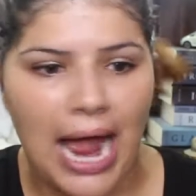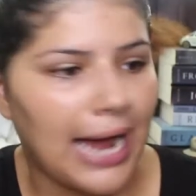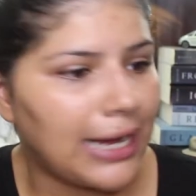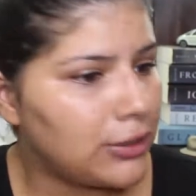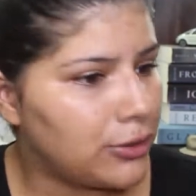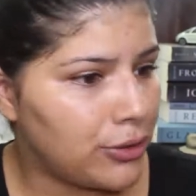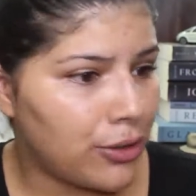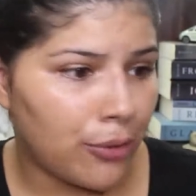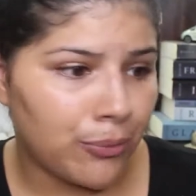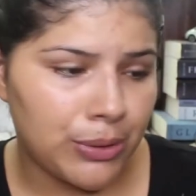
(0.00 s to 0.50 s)
I
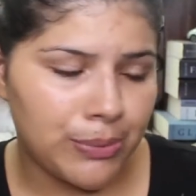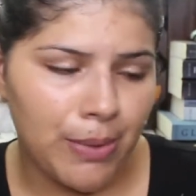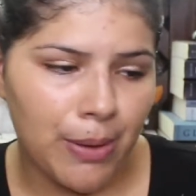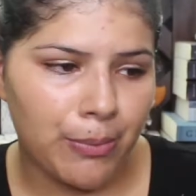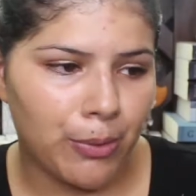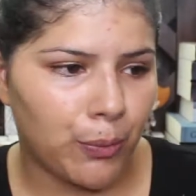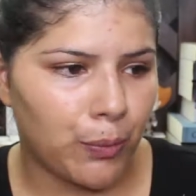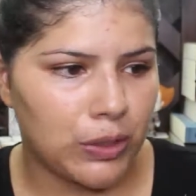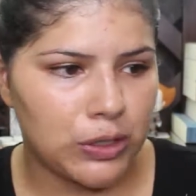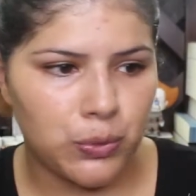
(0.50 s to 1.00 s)
do not
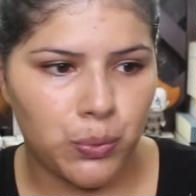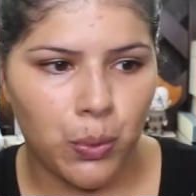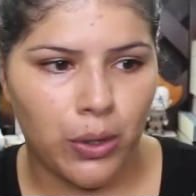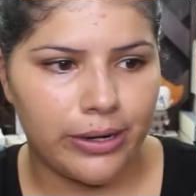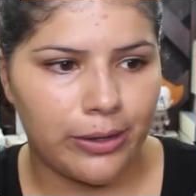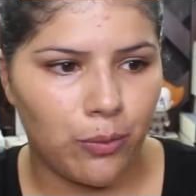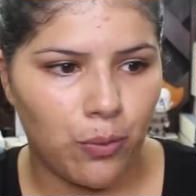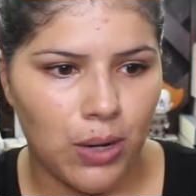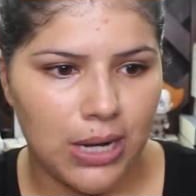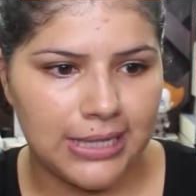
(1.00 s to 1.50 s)
remember which one
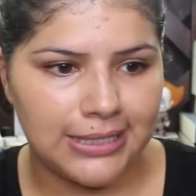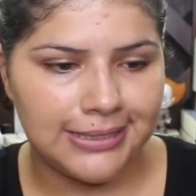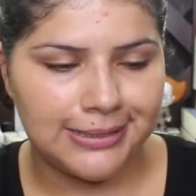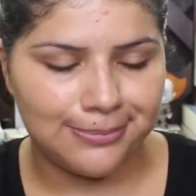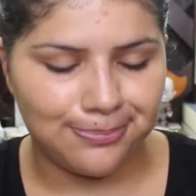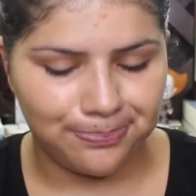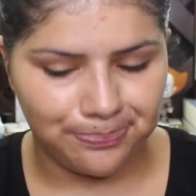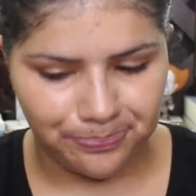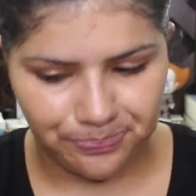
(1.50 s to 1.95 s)
it was.